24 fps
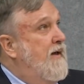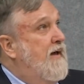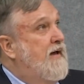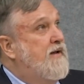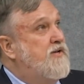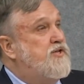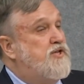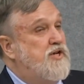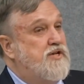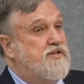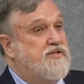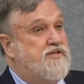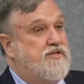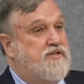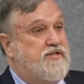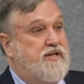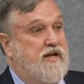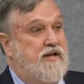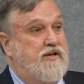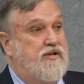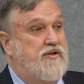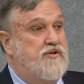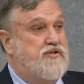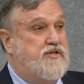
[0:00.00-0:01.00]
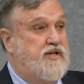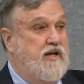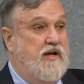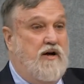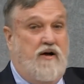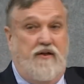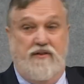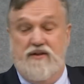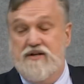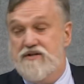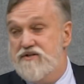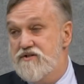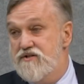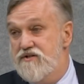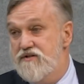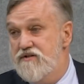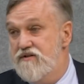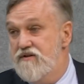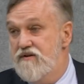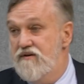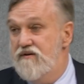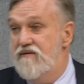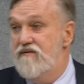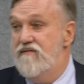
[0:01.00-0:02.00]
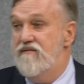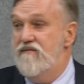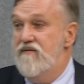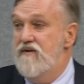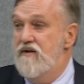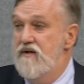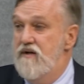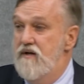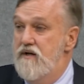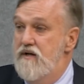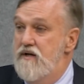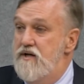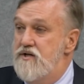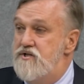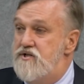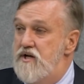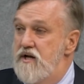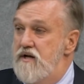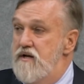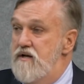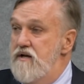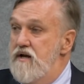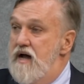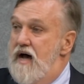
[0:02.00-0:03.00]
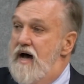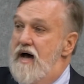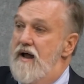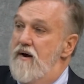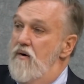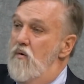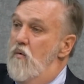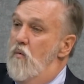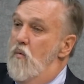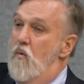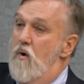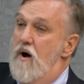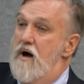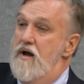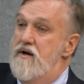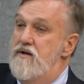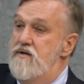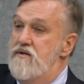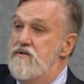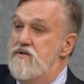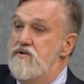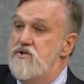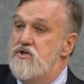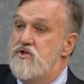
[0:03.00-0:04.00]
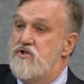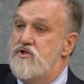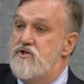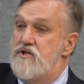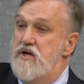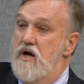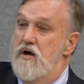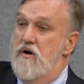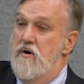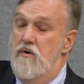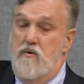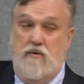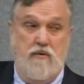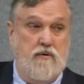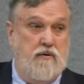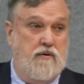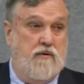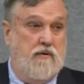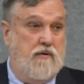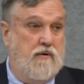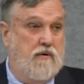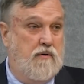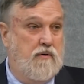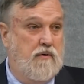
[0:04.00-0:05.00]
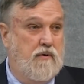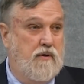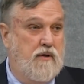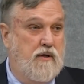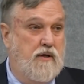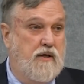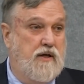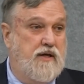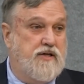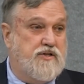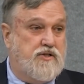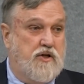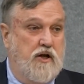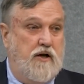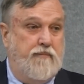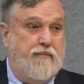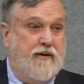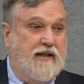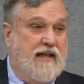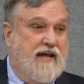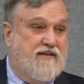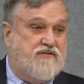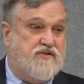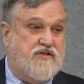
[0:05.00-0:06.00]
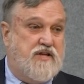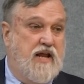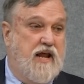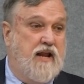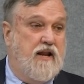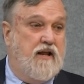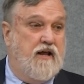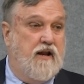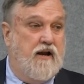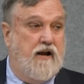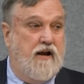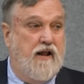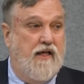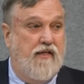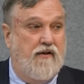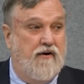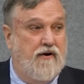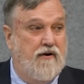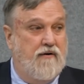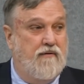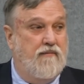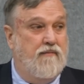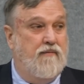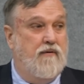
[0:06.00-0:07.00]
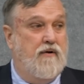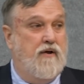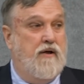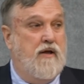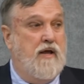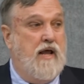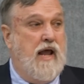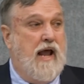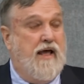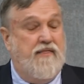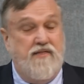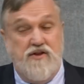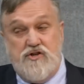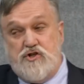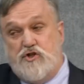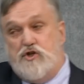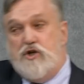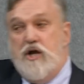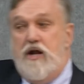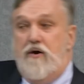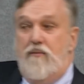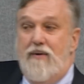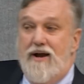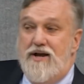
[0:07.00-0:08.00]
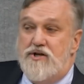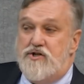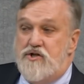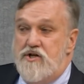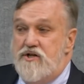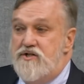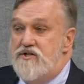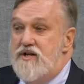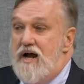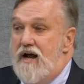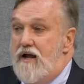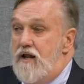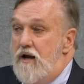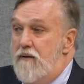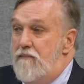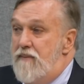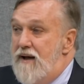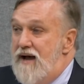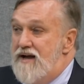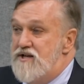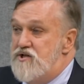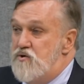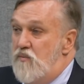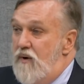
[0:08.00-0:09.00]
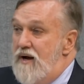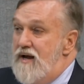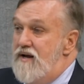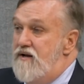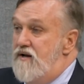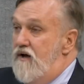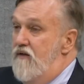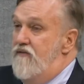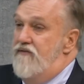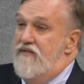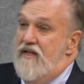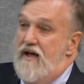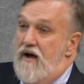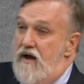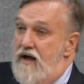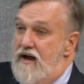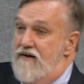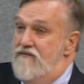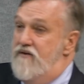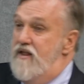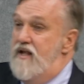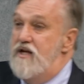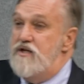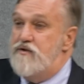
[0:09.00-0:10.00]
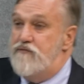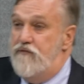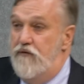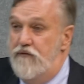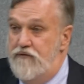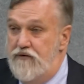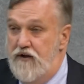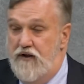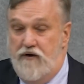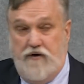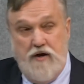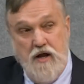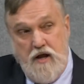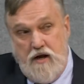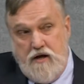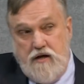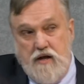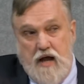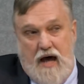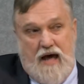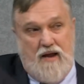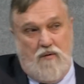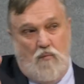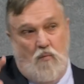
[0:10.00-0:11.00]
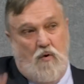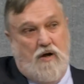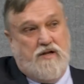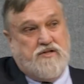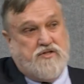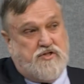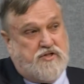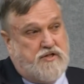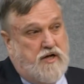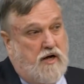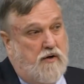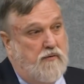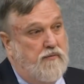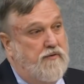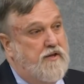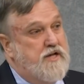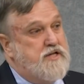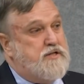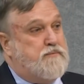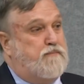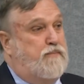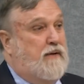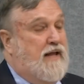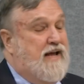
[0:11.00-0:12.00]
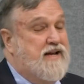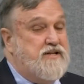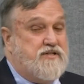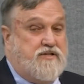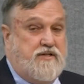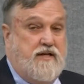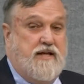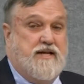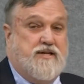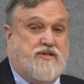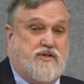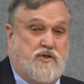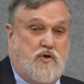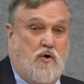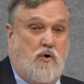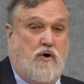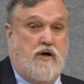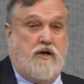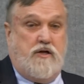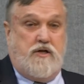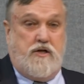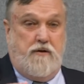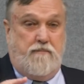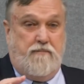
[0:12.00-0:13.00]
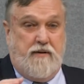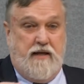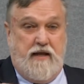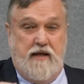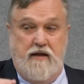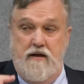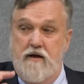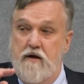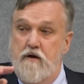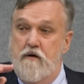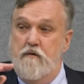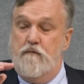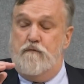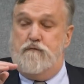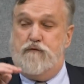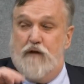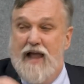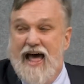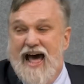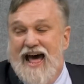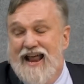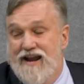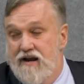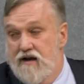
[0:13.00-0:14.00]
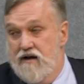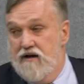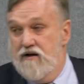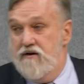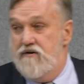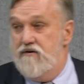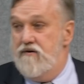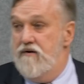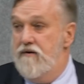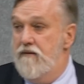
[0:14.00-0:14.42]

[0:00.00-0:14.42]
and Jesus said, "Do you see all this?" He said, Not one stone is going to be left standing on another. And this generation is not going to pass away until th- everything's fulfilled. Not one stone. This place is going to be flattened.